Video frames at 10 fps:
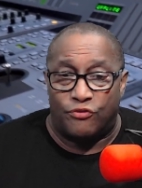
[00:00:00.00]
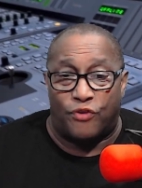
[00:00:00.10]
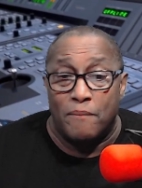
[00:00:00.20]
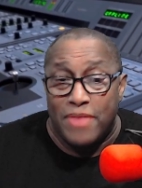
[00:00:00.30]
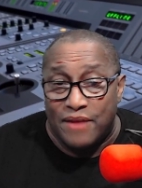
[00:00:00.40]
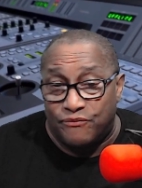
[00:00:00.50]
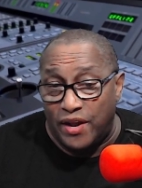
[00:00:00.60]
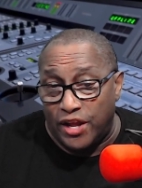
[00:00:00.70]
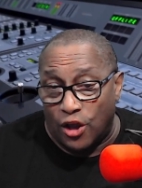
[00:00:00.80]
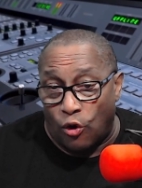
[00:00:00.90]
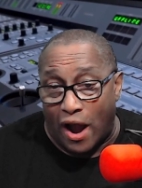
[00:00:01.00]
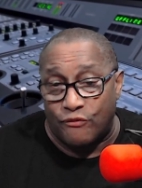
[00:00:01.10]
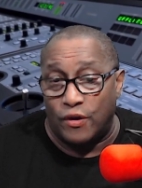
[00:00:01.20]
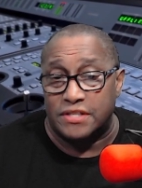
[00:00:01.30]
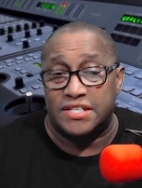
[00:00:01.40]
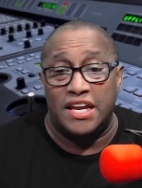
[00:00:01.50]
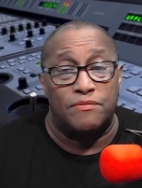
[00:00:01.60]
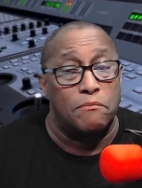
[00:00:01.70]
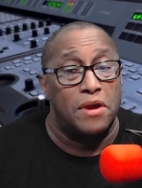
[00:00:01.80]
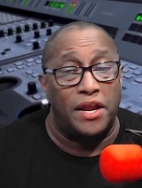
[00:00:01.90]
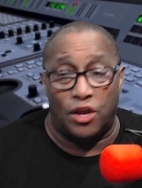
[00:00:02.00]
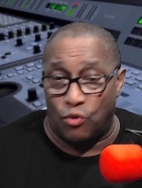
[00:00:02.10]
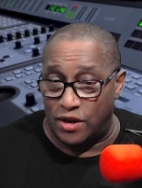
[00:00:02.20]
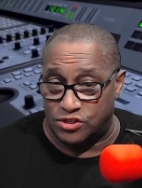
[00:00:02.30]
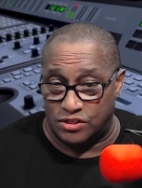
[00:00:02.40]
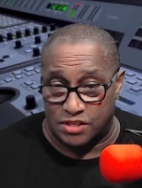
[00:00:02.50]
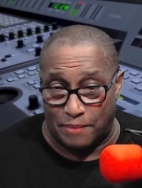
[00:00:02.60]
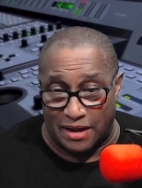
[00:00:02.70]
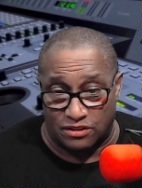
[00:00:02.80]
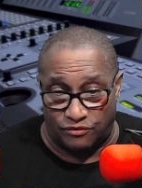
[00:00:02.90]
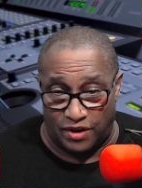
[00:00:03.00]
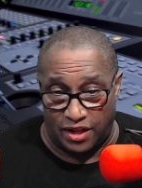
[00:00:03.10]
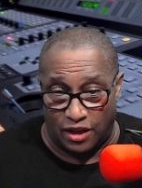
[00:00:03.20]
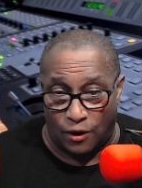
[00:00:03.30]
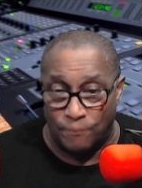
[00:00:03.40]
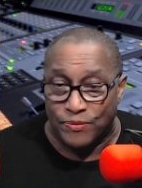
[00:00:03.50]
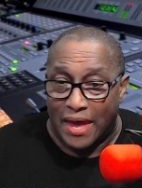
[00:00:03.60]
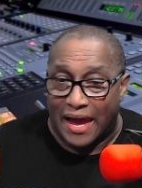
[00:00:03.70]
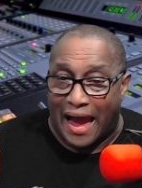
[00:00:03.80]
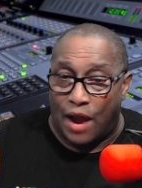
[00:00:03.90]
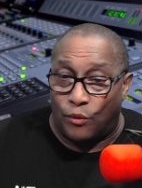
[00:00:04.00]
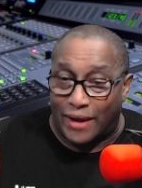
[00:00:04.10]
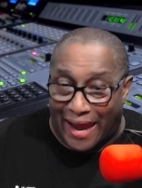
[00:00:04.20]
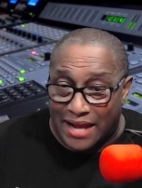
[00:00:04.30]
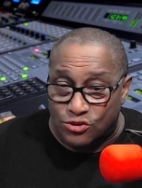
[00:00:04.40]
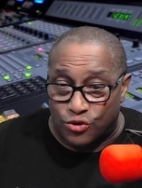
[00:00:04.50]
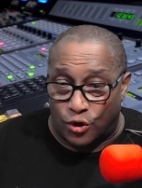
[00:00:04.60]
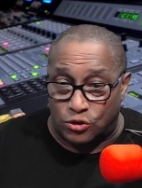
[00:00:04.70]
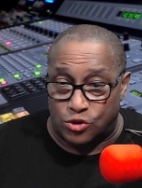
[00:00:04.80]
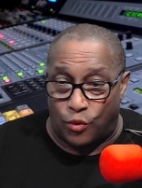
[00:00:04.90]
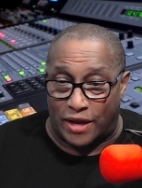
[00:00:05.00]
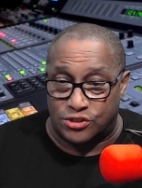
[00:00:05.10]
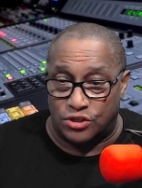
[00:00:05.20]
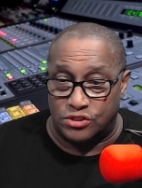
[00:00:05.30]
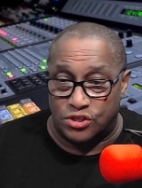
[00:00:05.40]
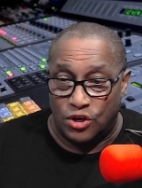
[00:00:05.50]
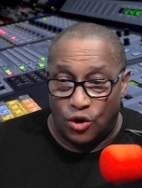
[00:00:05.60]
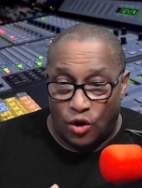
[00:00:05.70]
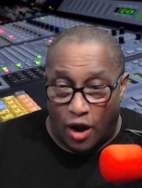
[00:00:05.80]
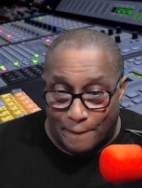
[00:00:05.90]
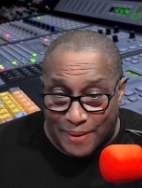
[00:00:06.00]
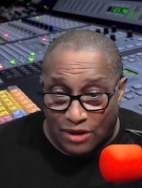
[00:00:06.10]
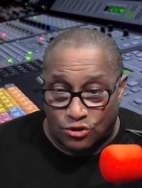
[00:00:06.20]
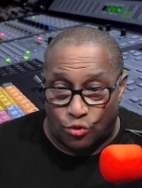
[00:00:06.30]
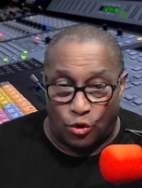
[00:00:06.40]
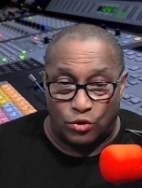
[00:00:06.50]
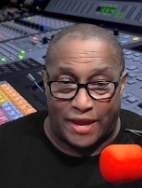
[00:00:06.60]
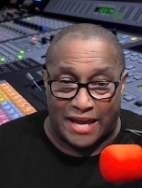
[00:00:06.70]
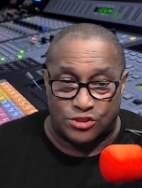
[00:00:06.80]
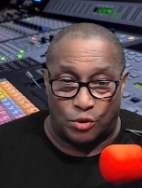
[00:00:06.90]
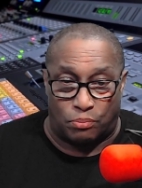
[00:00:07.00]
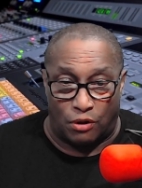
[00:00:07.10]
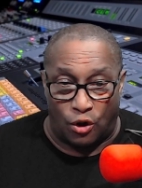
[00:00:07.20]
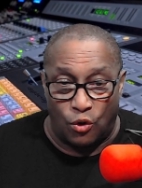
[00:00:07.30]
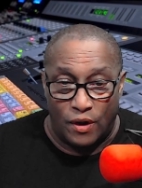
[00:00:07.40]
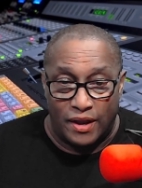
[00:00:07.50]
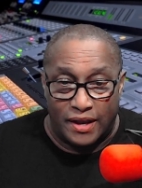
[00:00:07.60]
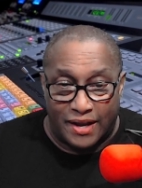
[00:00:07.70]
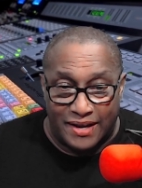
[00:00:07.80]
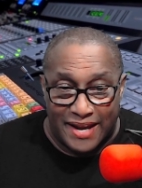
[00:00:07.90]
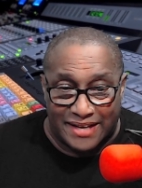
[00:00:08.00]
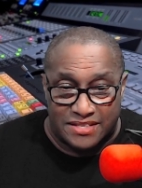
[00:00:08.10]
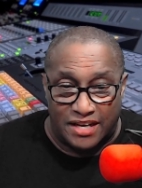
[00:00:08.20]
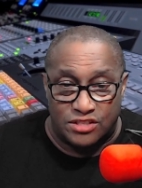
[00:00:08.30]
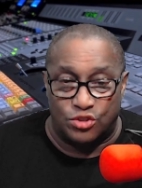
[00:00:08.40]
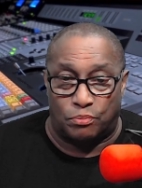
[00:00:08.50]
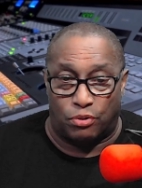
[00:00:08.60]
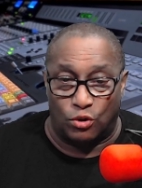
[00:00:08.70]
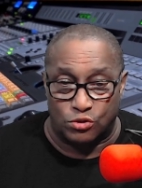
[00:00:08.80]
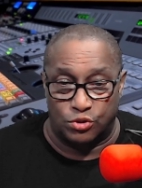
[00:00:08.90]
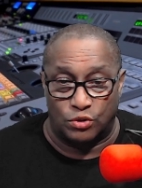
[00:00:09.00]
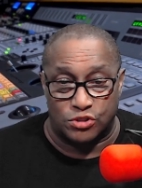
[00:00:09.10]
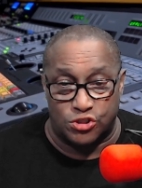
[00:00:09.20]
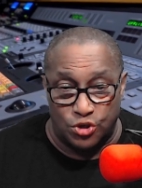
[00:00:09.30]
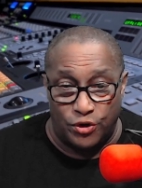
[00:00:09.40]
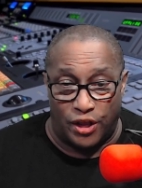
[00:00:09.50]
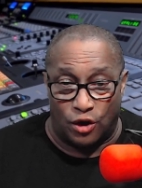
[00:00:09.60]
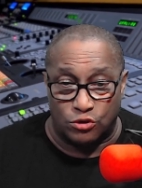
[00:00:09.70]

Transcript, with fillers: From that video, I received many questions about the video. I will answer those questions about the Rodecaster Pro connecting to Pro Tools Studio